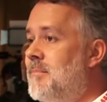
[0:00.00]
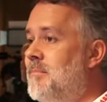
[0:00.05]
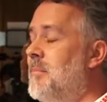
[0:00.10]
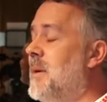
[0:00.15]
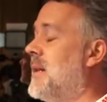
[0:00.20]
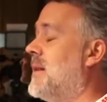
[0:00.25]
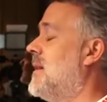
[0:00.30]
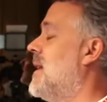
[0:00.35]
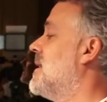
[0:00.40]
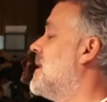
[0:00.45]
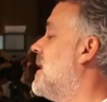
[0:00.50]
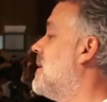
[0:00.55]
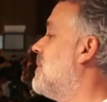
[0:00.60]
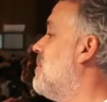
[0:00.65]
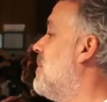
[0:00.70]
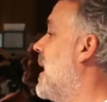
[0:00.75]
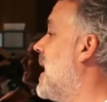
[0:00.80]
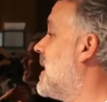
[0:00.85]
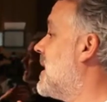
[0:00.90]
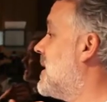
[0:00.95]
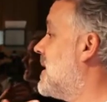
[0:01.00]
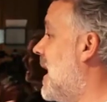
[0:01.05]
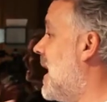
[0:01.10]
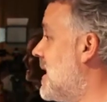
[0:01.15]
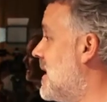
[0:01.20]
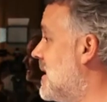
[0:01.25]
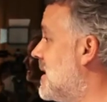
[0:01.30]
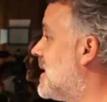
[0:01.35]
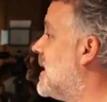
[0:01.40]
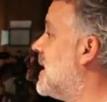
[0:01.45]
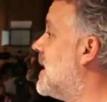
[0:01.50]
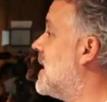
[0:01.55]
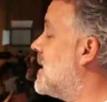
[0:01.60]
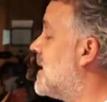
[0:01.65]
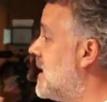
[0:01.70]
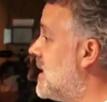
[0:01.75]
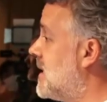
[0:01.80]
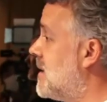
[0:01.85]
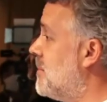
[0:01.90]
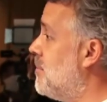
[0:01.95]
But does it make sense in a
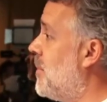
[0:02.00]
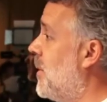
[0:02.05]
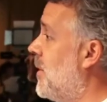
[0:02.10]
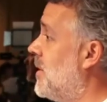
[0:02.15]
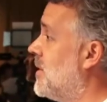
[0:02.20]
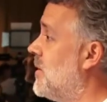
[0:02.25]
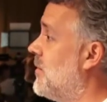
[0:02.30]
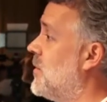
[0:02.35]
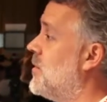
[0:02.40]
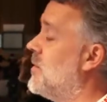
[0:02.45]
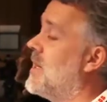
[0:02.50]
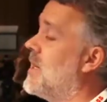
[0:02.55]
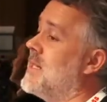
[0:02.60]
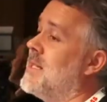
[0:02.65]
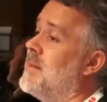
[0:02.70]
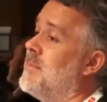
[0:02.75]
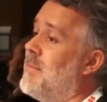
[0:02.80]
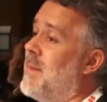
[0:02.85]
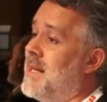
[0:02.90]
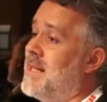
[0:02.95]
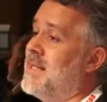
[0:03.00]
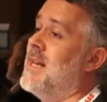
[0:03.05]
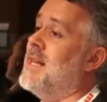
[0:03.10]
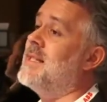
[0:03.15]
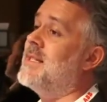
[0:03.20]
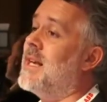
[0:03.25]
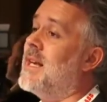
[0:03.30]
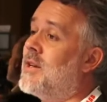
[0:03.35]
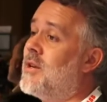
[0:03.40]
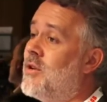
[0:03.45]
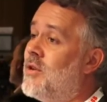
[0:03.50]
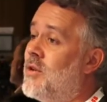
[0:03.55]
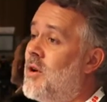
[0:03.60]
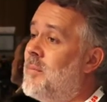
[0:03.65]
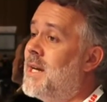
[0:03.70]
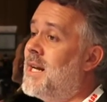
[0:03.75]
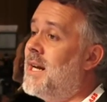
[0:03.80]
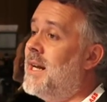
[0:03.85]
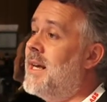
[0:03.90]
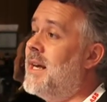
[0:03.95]
system point of view? Does it make sense
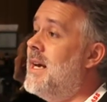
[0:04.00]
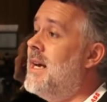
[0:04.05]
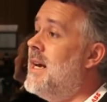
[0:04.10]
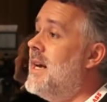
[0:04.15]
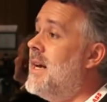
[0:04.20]
economically?